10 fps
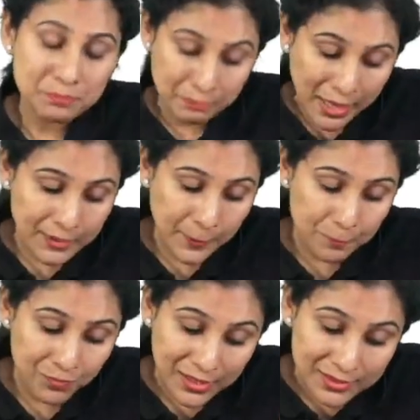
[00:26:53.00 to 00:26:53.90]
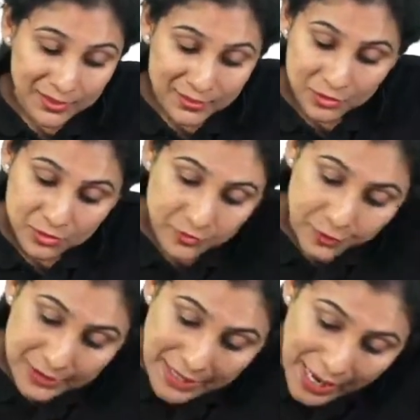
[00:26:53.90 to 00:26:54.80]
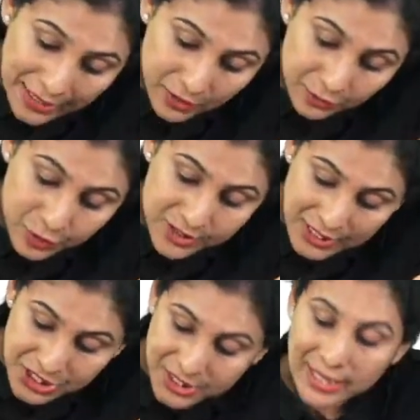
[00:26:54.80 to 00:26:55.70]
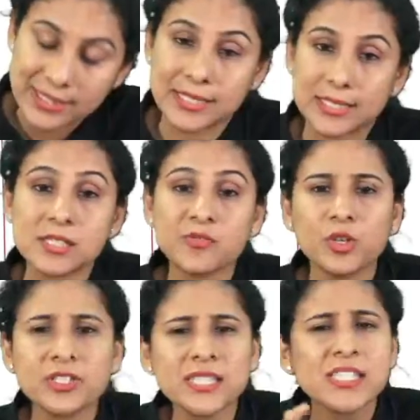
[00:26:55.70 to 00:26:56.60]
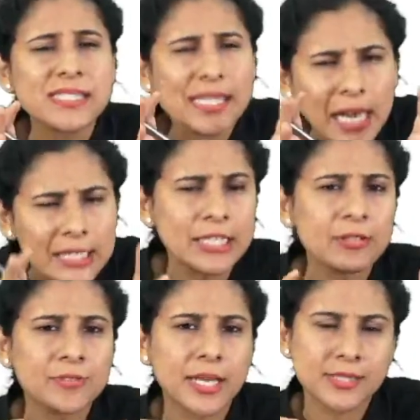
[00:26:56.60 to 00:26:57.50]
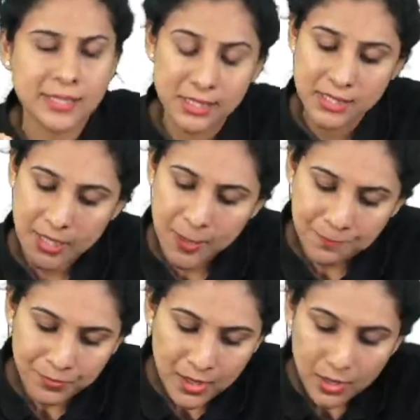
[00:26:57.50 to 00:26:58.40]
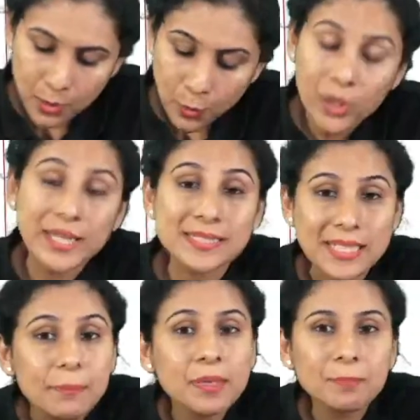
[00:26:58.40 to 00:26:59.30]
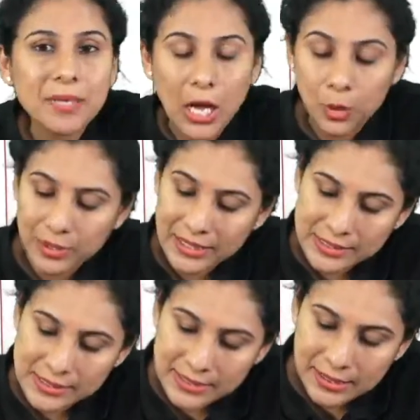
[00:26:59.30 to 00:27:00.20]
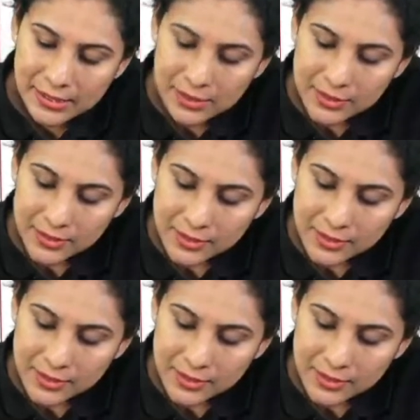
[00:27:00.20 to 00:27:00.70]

But for that, for such cases, for such selective cases, what has come up now is the